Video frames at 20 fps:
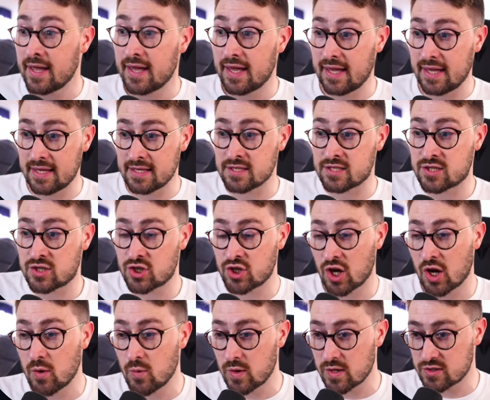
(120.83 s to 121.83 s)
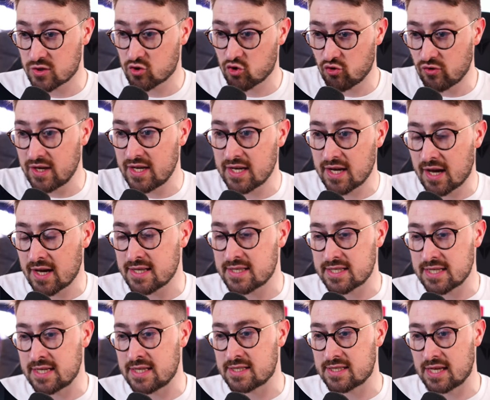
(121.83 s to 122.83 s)
It is show screen
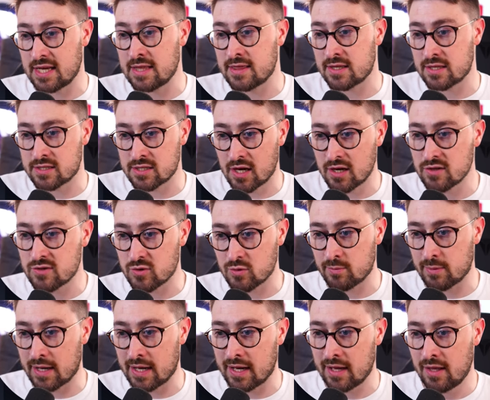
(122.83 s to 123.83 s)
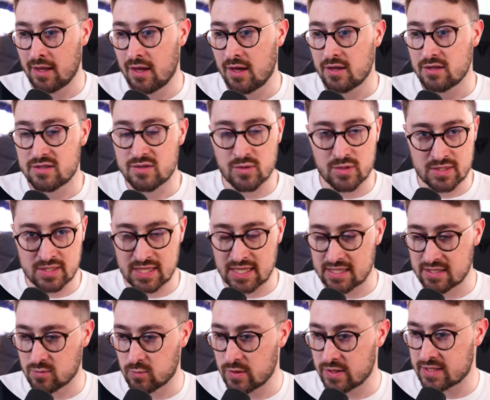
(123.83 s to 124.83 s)
IDs in the title bar to
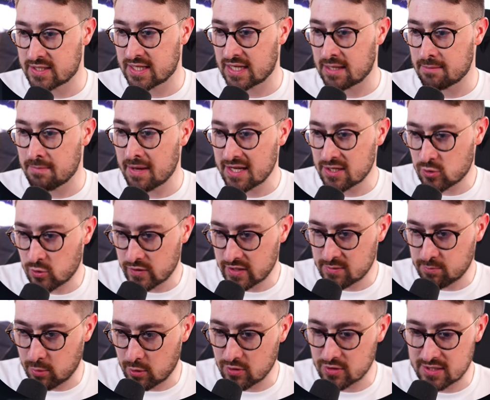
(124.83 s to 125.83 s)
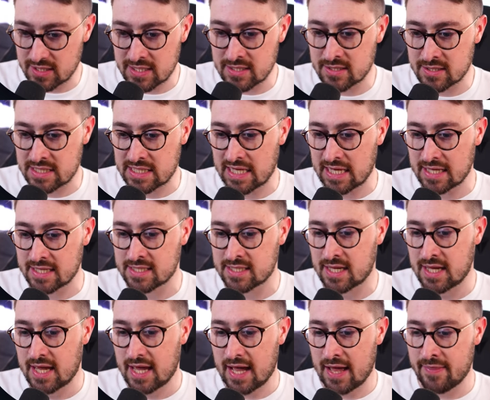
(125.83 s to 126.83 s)
assist with skinning. Make sure this box is ticked,
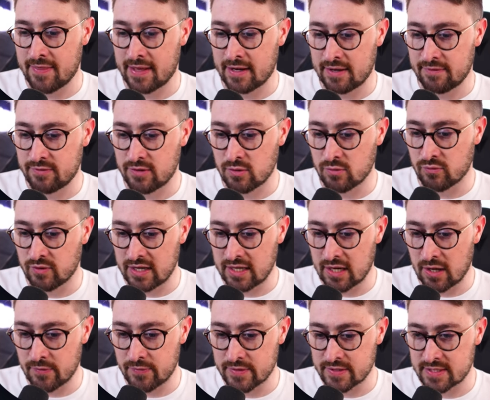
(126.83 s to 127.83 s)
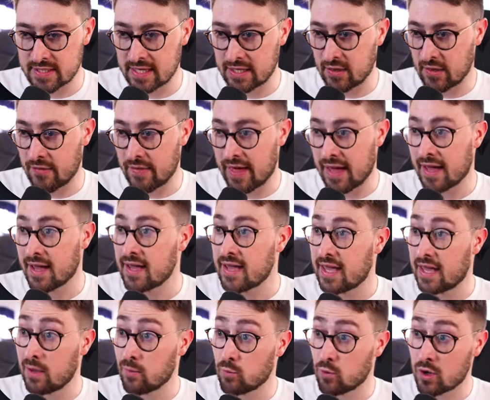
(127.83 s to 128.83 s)
and then if you reload the skin on there,
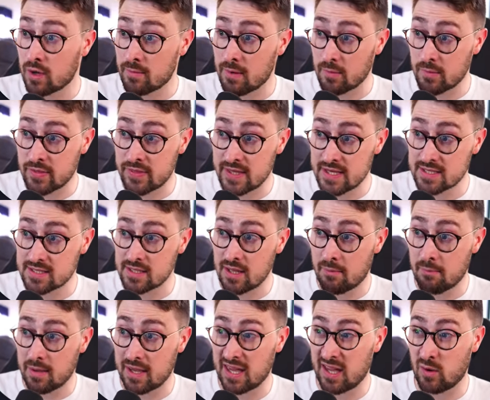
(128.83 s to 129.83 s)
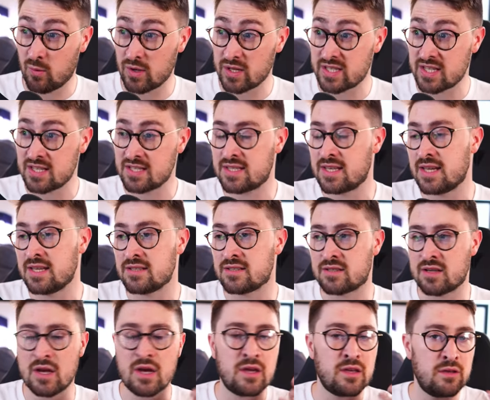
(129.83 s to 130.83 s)
it will come up with this number here, which is his
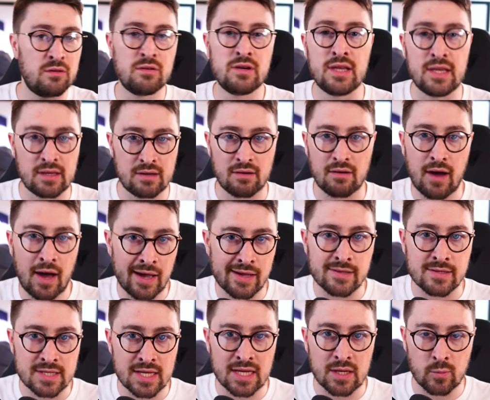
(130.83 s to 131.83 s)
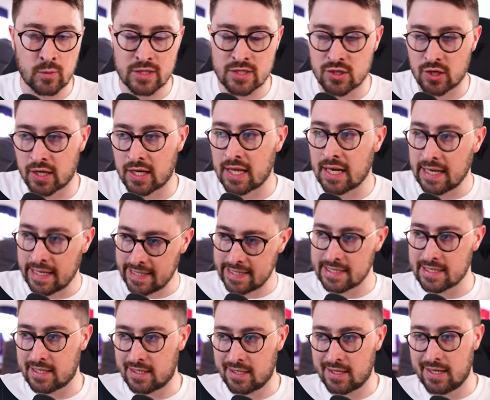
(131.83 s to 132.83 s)
unique ID, which you're going to
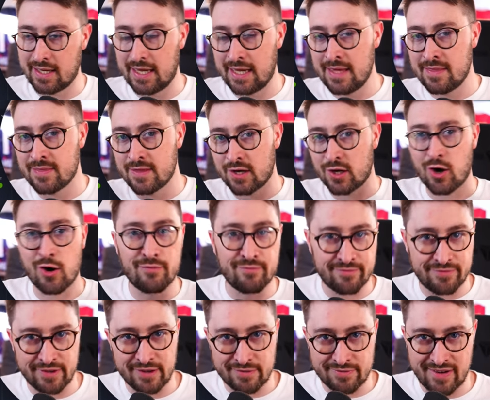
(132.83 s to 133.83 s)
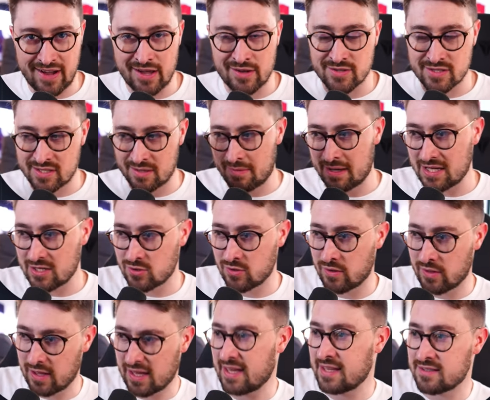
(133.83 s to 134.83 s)
link in the config files to make sure
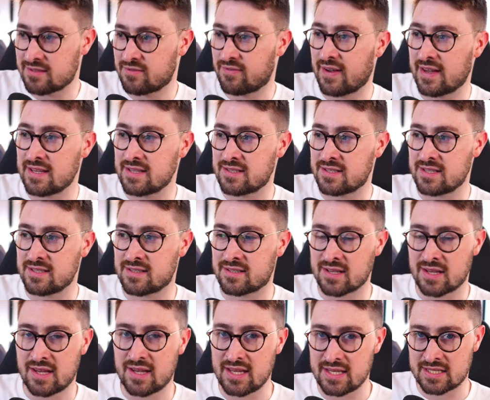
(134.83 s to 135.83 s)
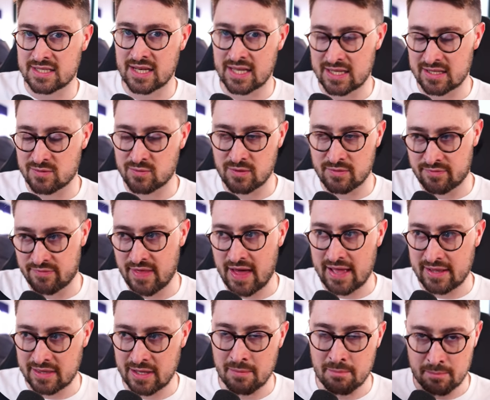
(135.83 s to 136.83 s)
that his face is linked with
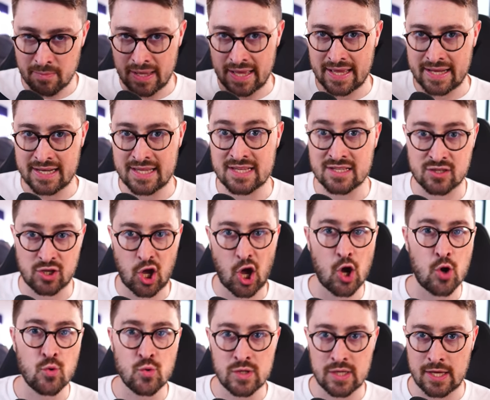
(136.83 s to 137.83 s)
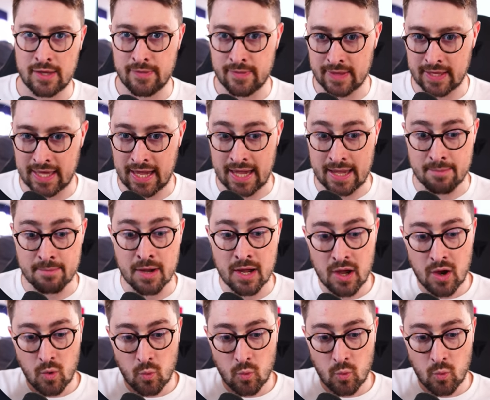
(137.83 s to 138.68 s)
that number and his code in the game.